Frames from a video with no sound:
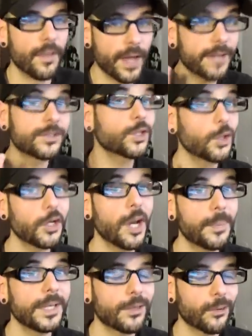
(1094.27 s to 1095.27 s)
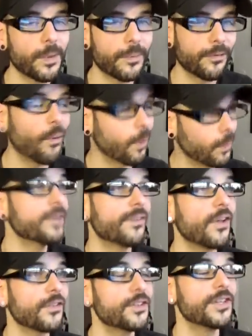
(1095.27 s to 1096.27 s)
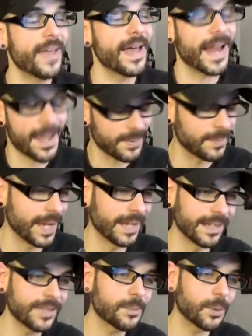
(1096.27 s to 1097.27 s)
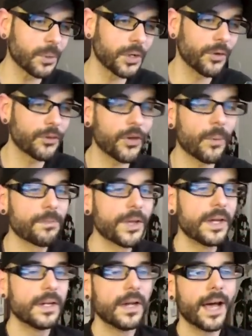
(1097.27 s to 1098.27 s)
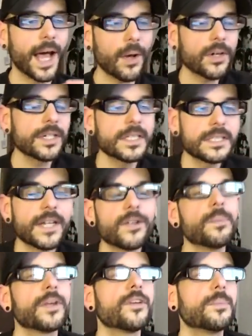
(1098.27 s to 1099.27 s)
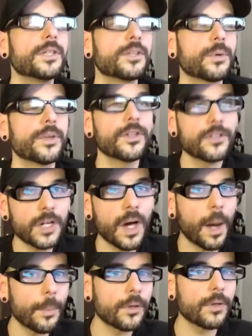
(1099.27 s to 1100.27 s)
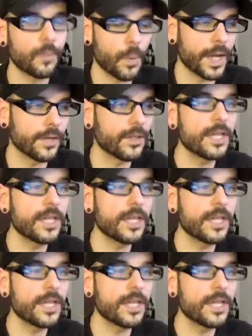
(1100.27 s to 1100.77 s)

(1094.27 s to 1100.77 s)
They have screwed up E3 before. We've all seen that happen, man. Let's be real. So, how could Nintendo mess up E3? There's a couple of ways.